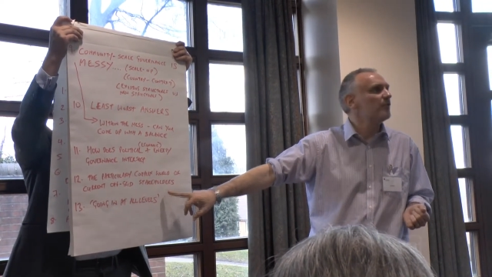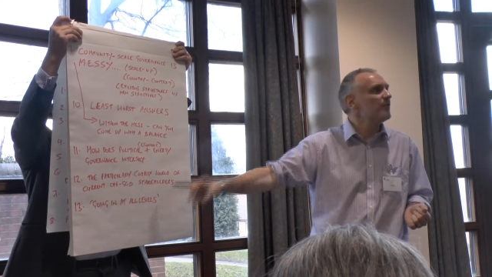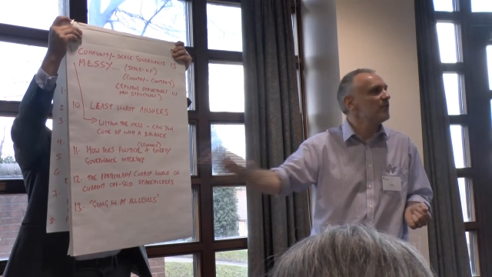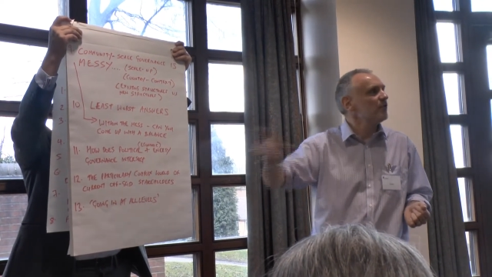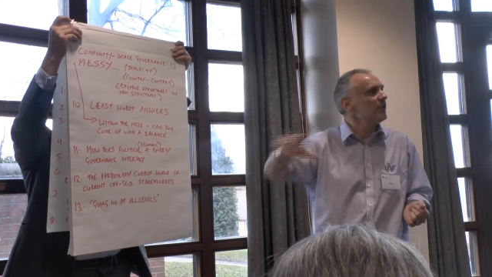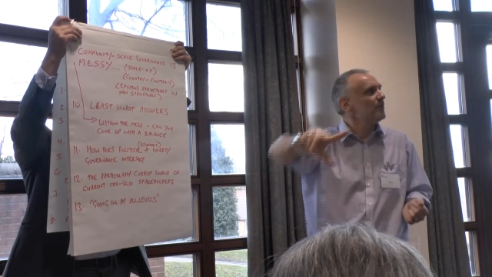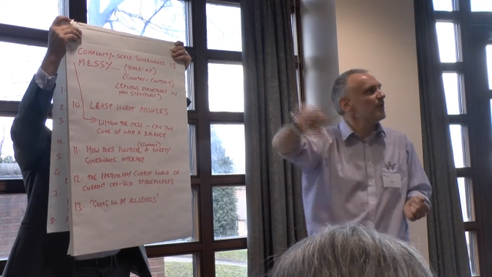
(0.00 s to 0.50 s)
from the
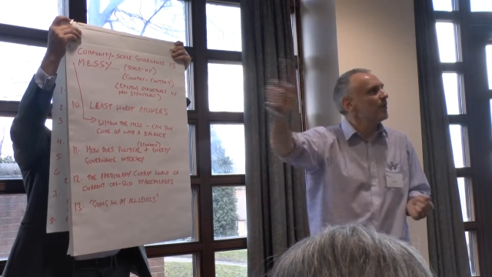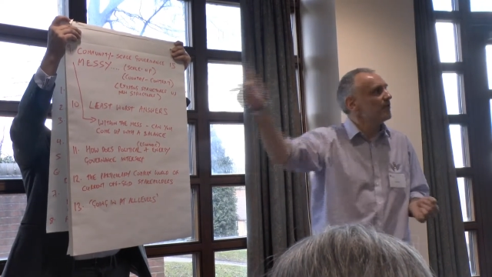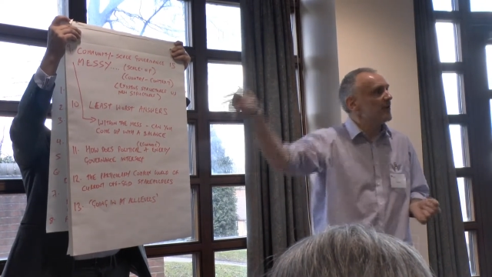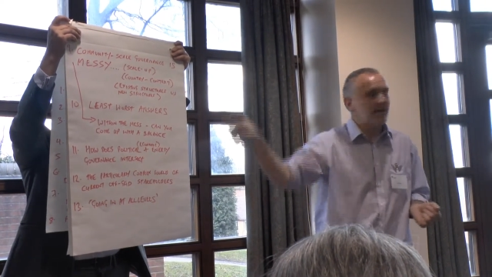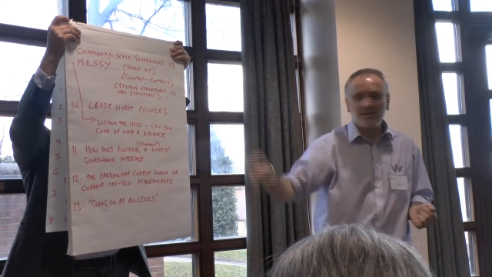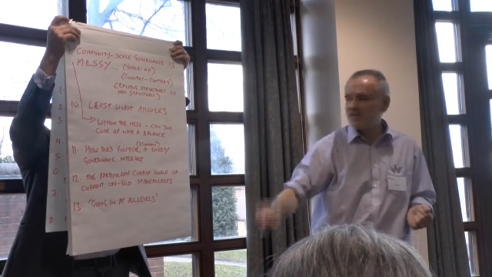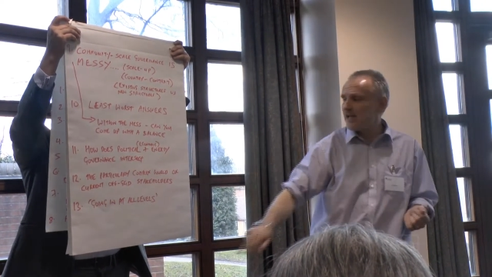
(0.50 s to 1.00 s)
group that were
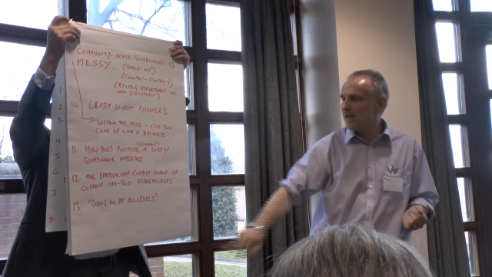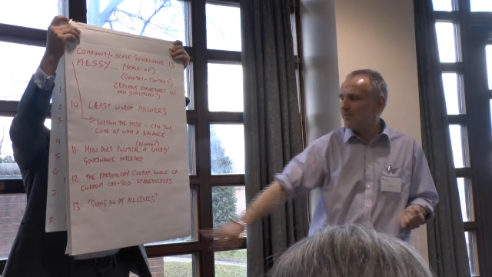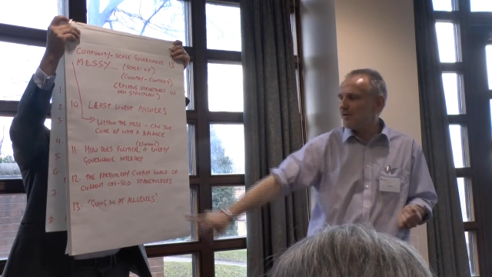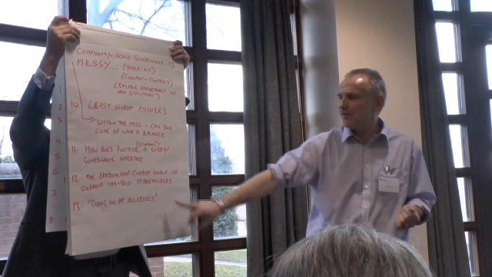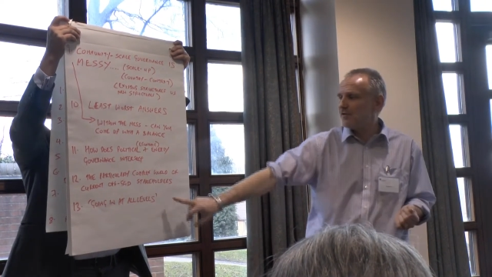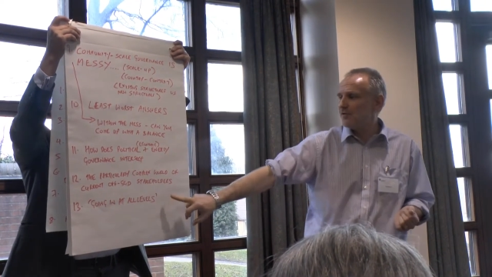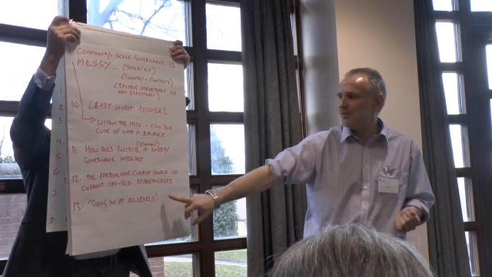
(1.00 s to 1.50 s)
around the
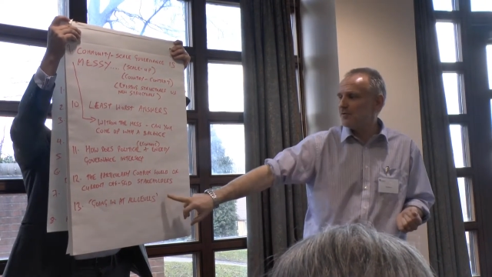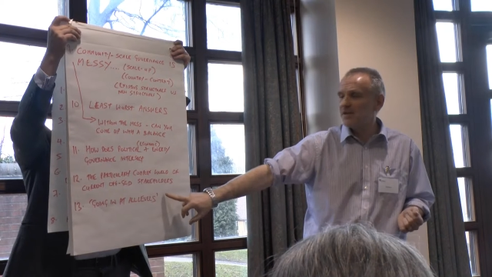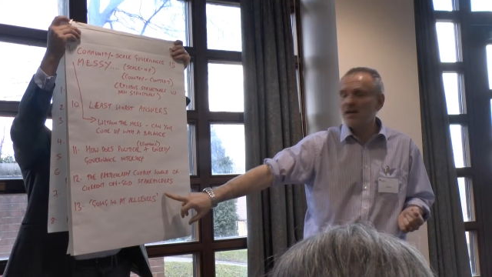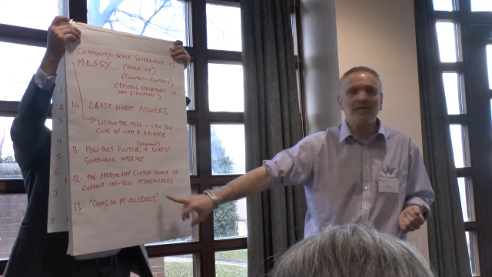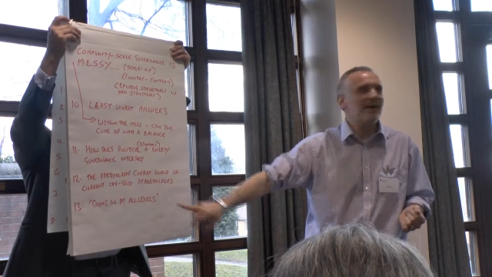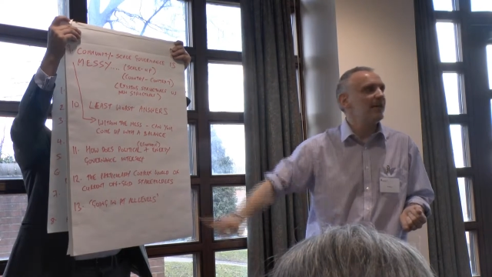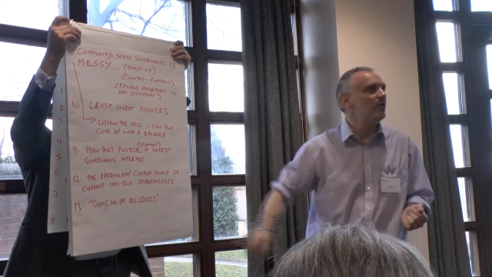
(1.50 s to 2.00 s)
table of
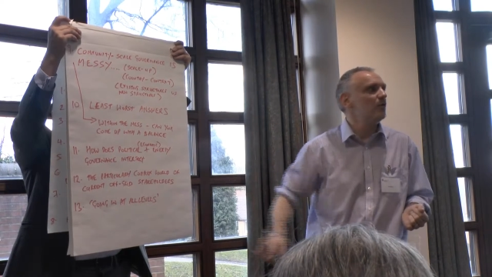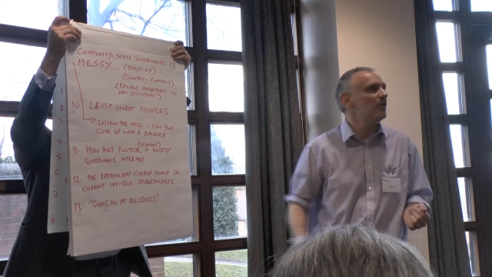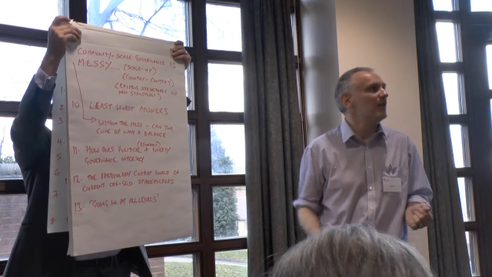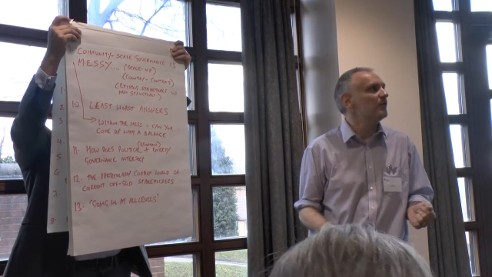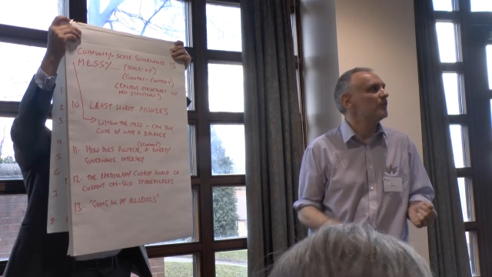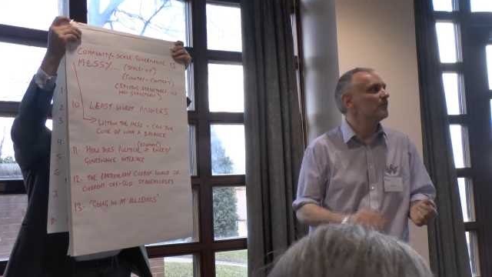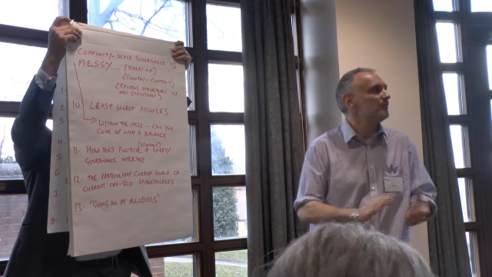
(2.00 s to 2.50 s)
going in at all
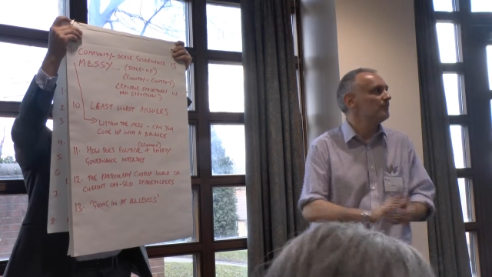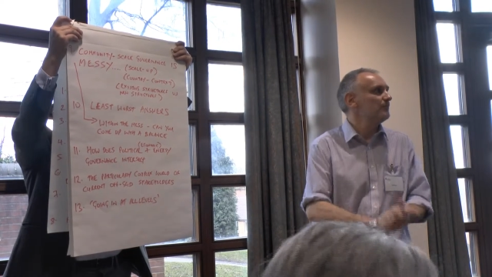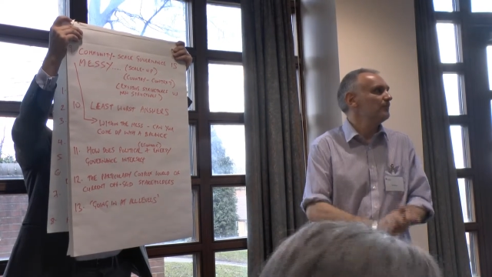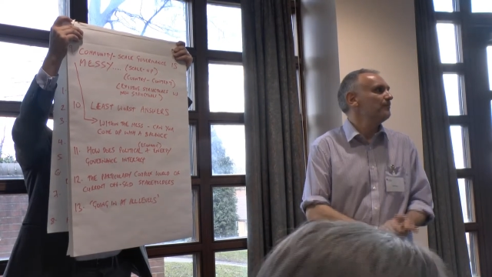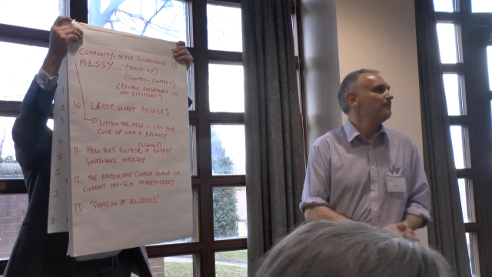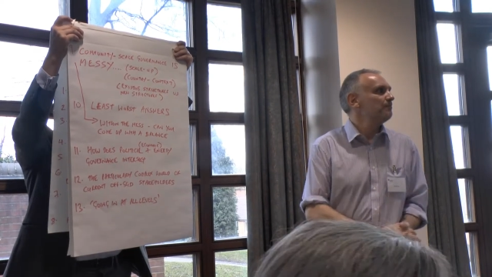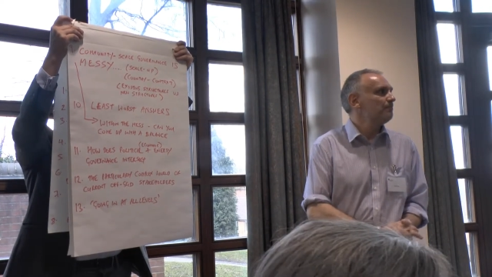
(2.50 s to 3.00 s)
levels.
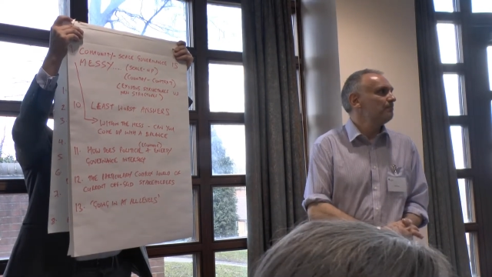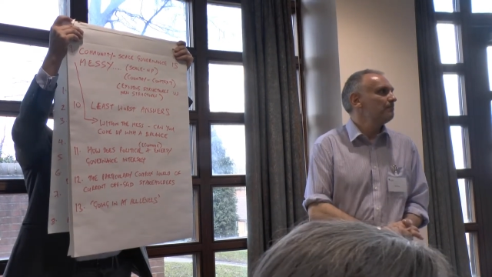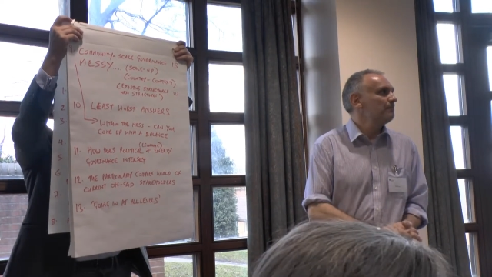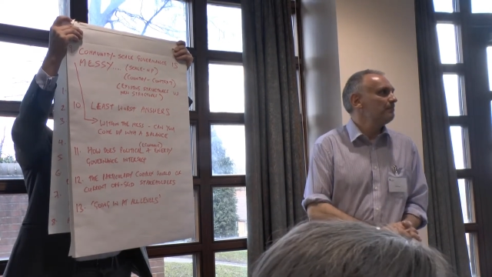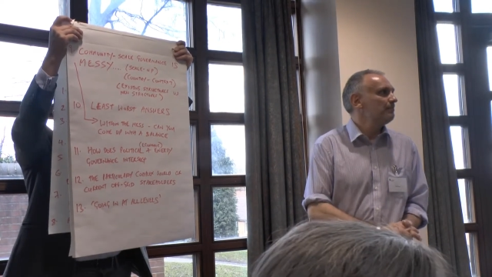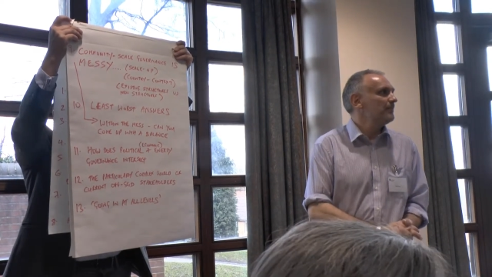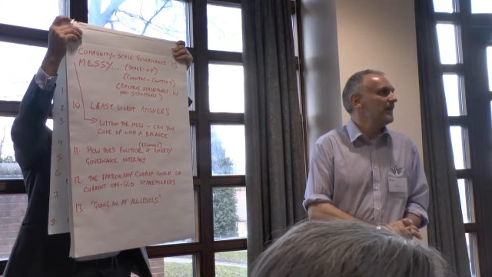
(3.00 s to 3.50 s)

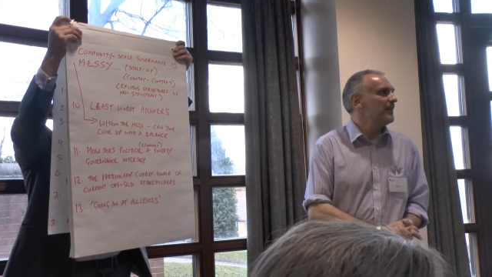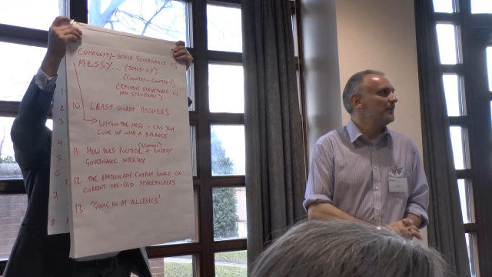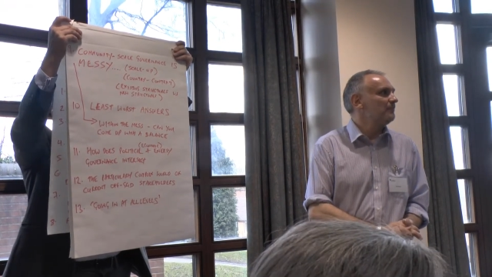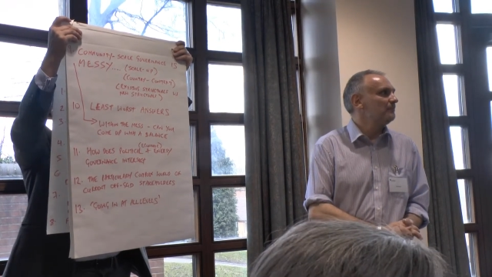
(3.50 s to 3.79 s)
Thank you.